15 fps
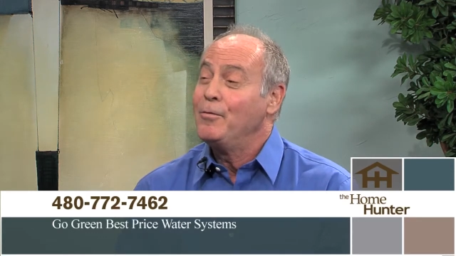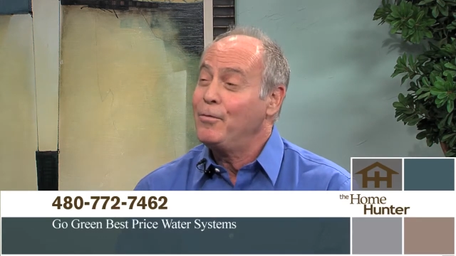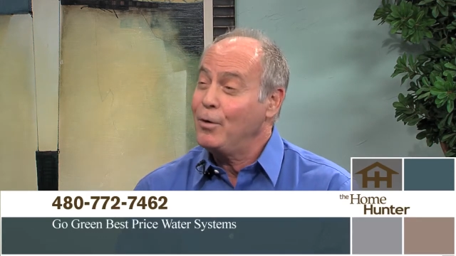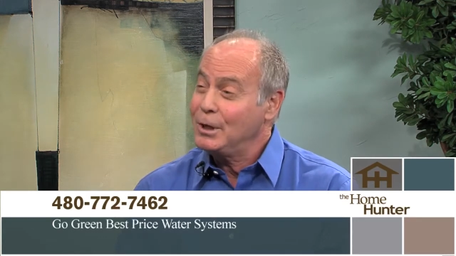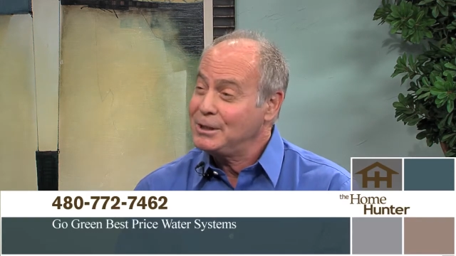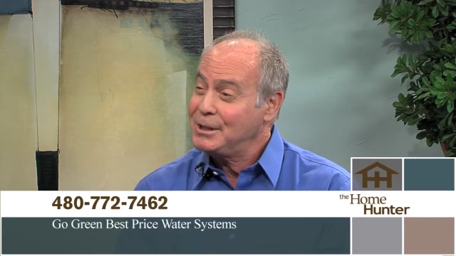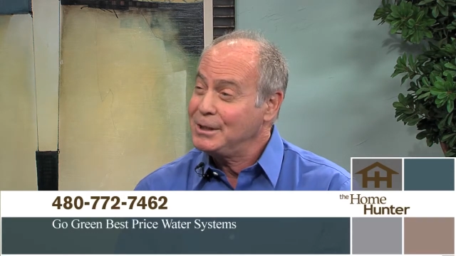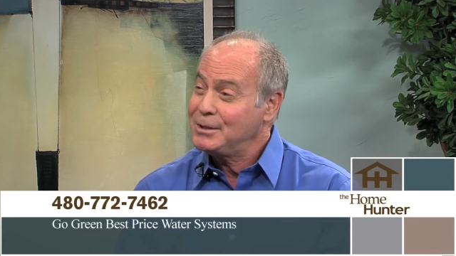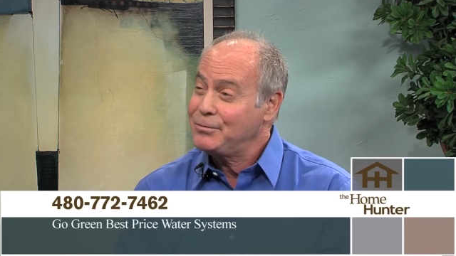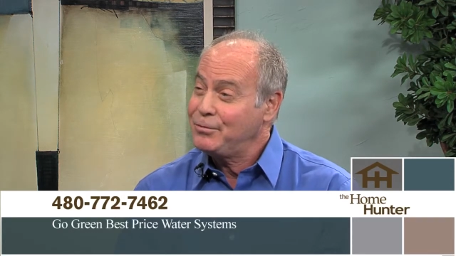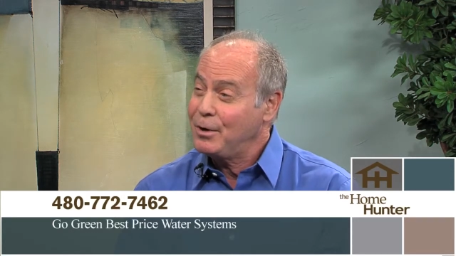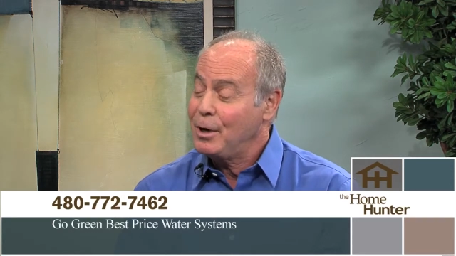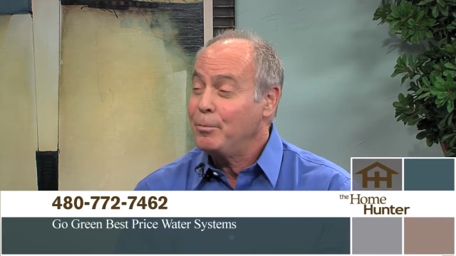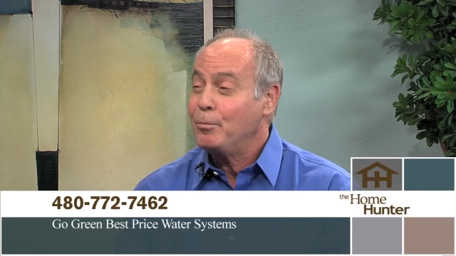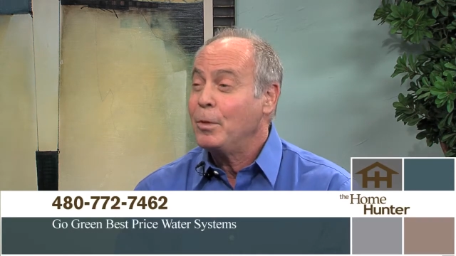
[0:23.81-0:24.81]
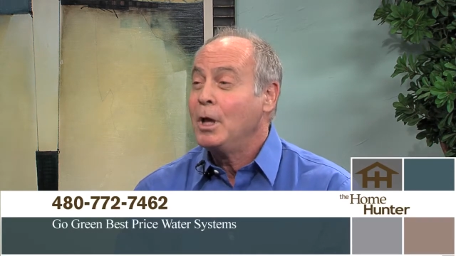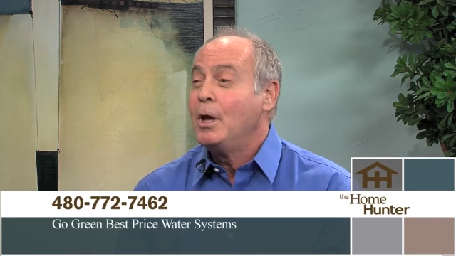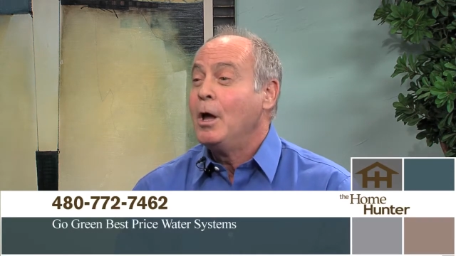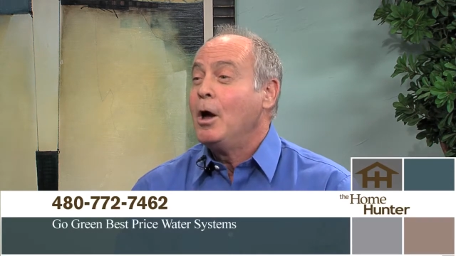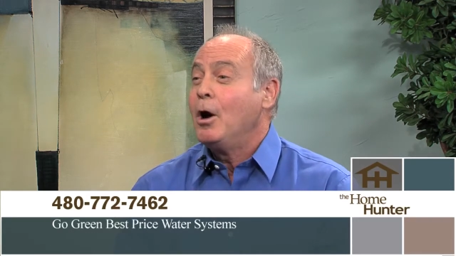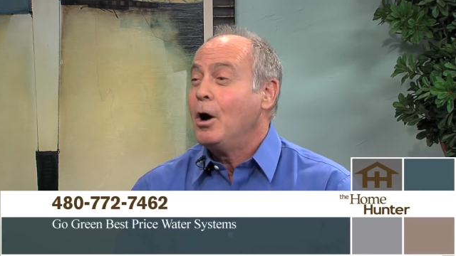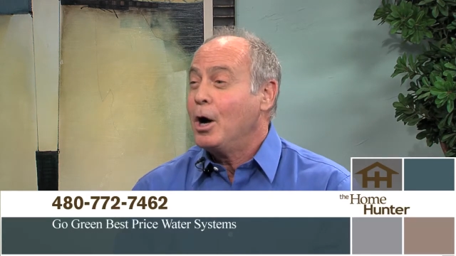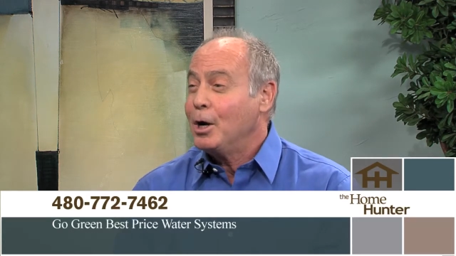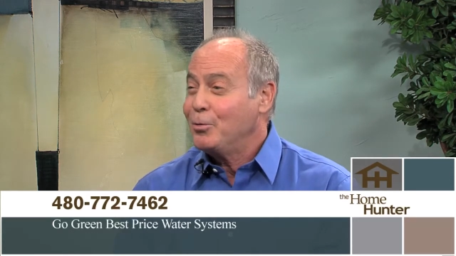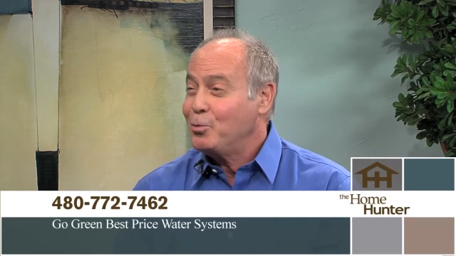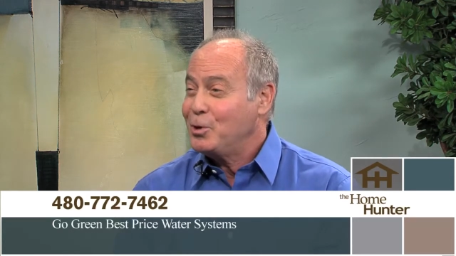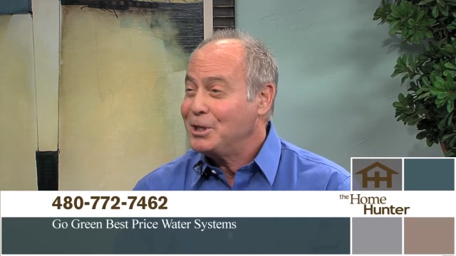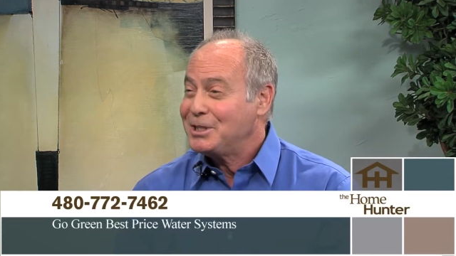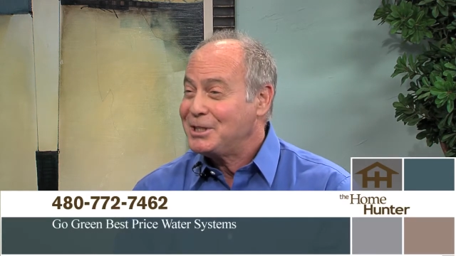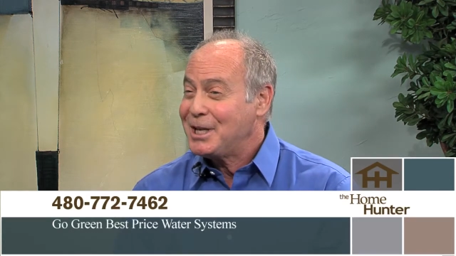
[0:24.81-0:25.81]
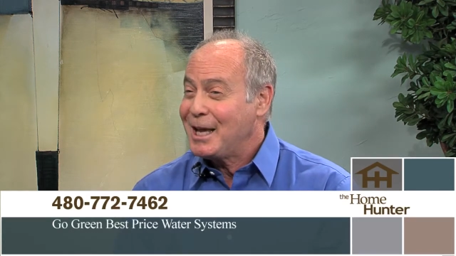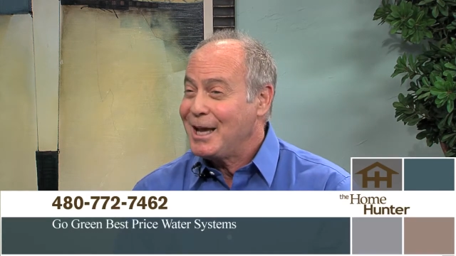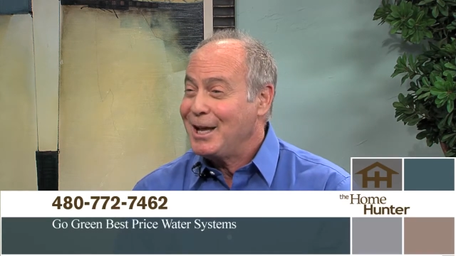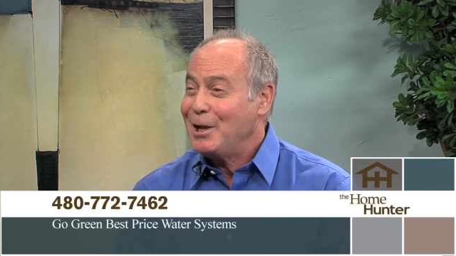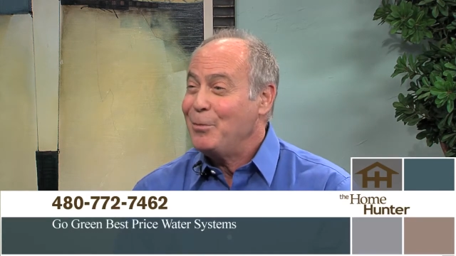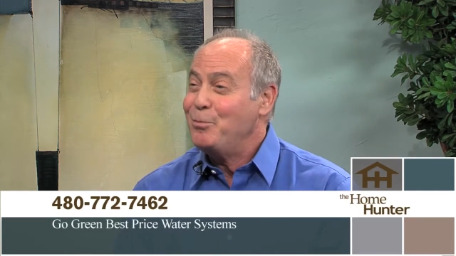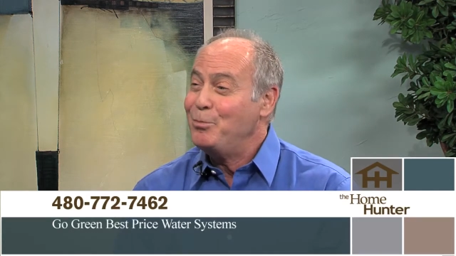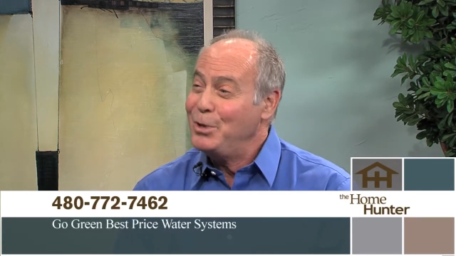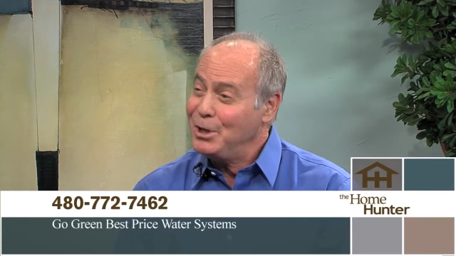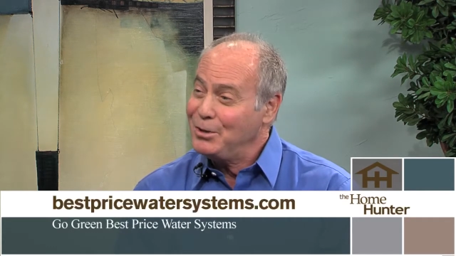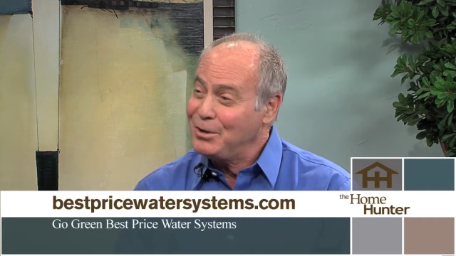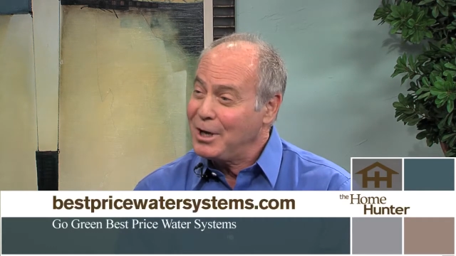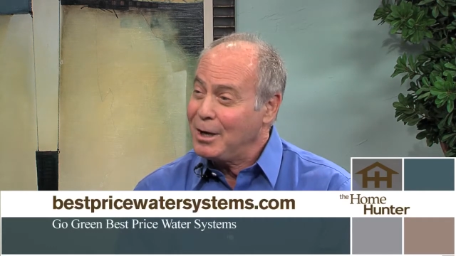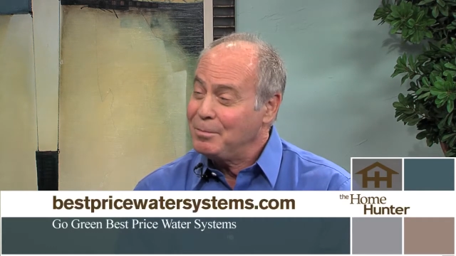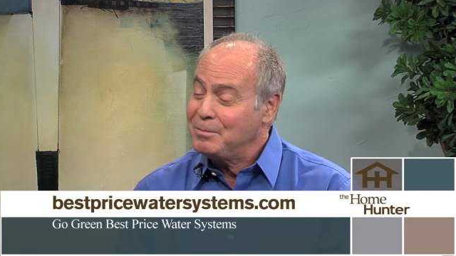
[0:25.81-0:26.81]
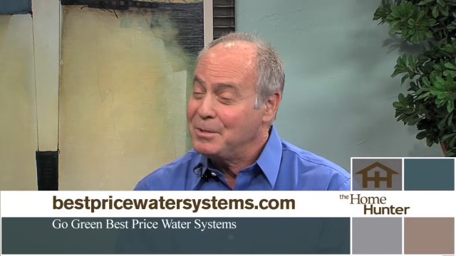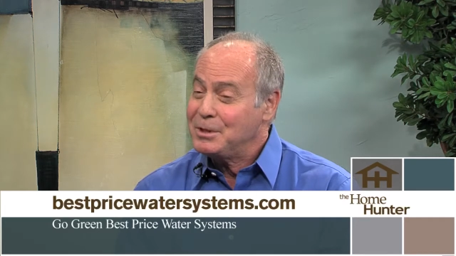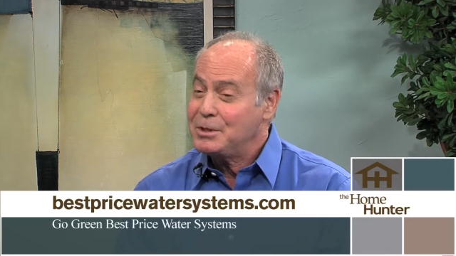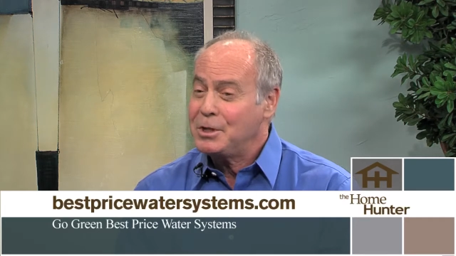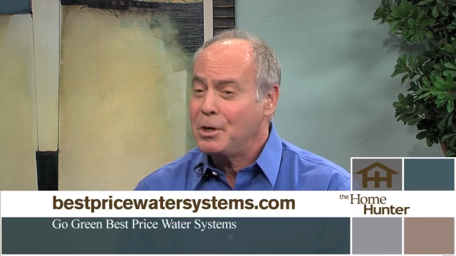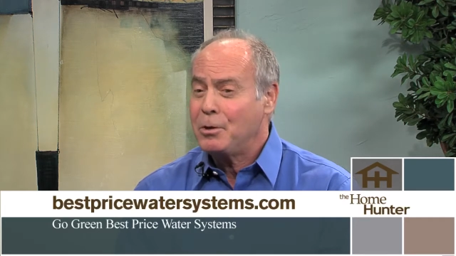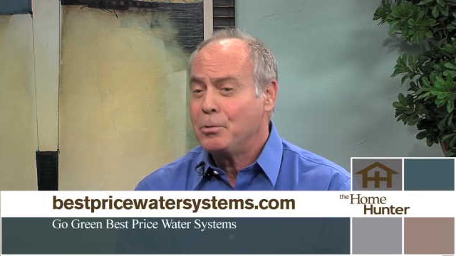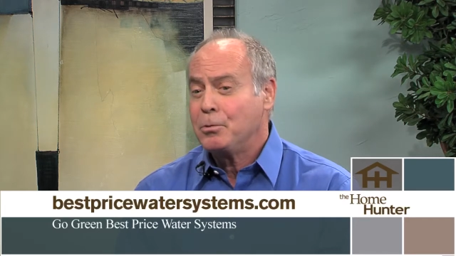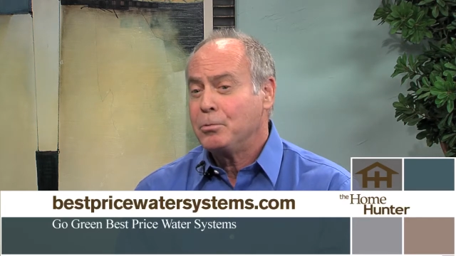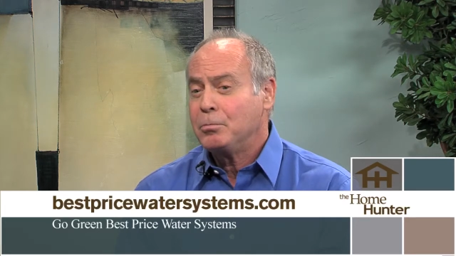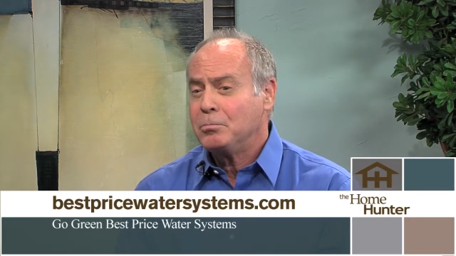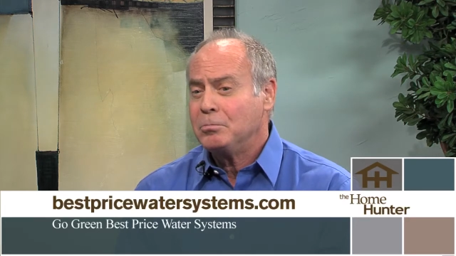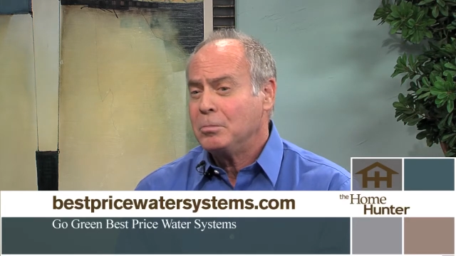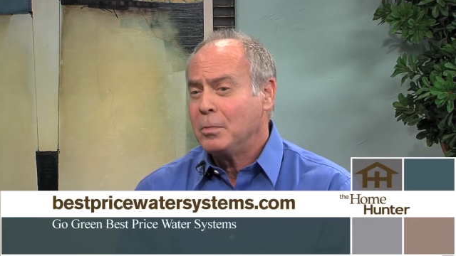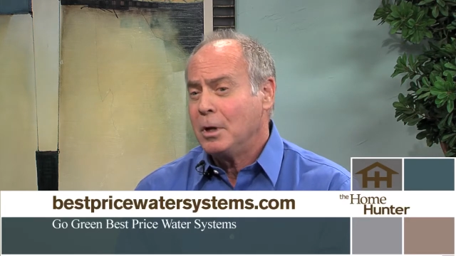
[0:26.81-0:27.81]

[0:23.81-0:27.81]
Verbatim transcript: faucets from hard water scale and buildup, so